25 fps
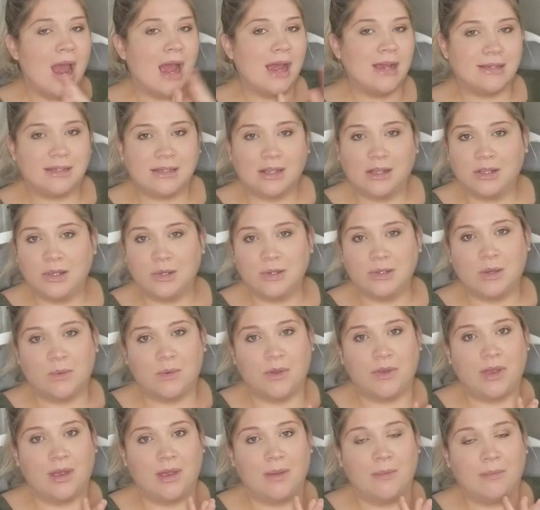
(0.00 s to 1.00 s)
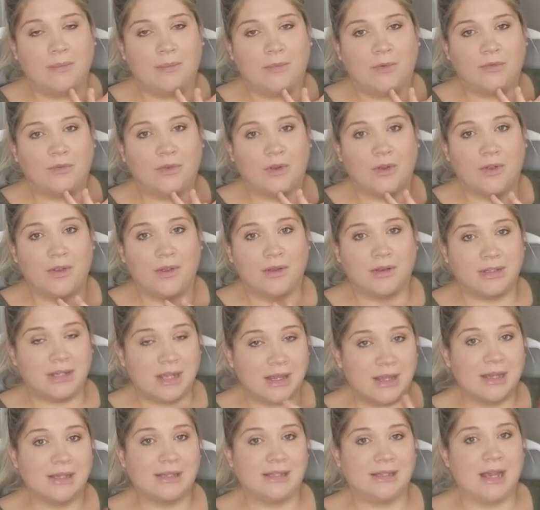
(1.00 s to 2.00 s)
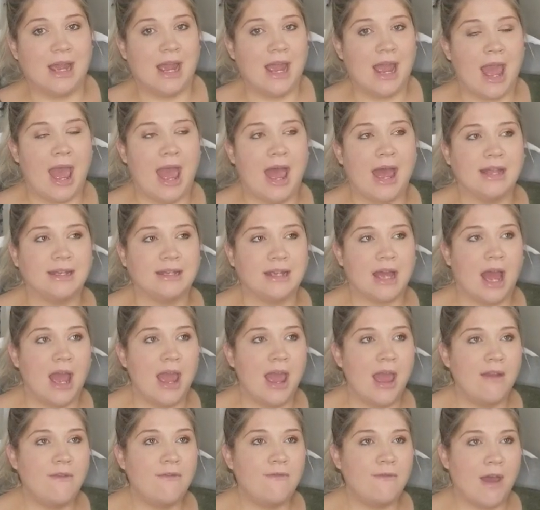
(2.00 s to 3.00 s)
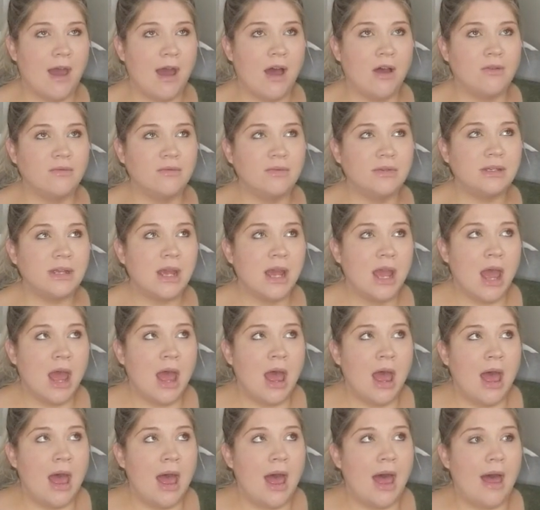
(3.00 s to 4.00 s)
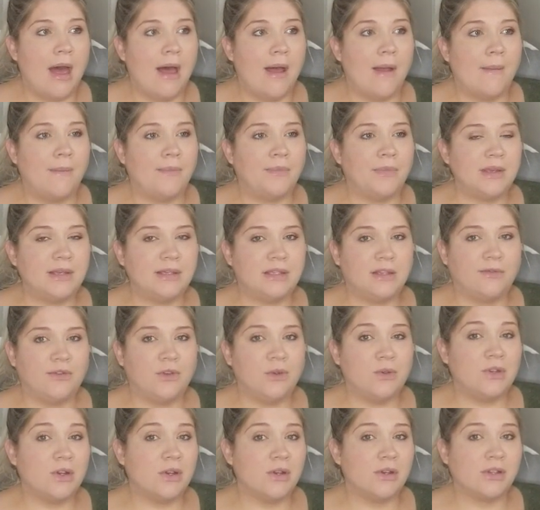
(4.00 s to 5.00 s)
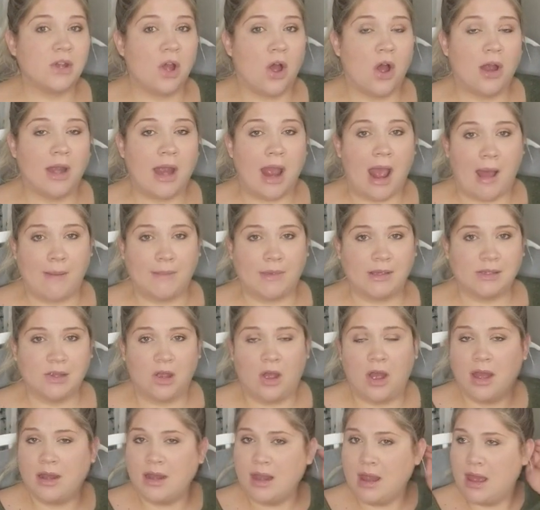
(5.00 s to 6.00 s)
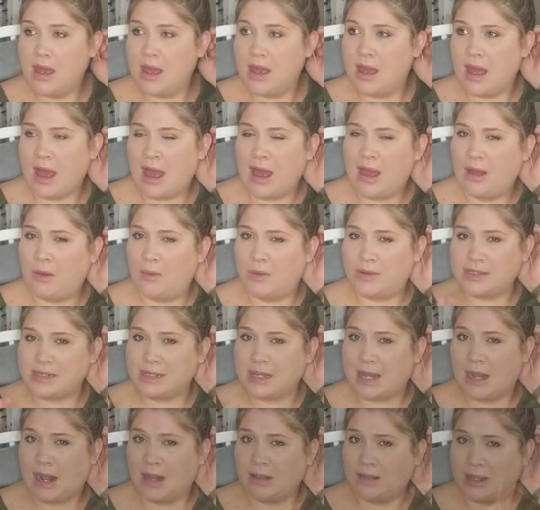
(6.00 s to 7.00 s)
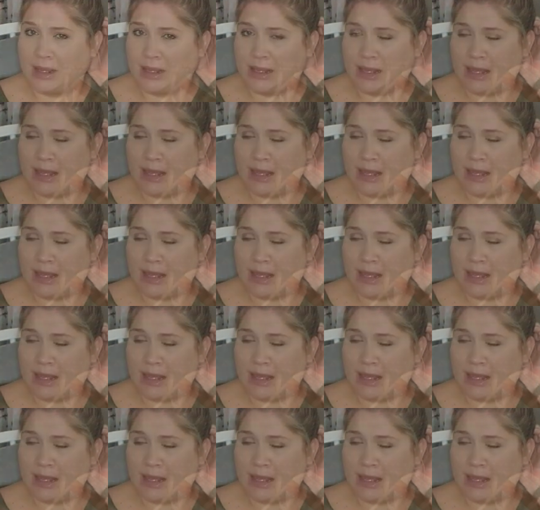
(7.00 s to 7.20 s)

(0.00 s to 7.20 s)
I still use it with him to this day, and I have found these diffusers on Amazon. Once again, I'll link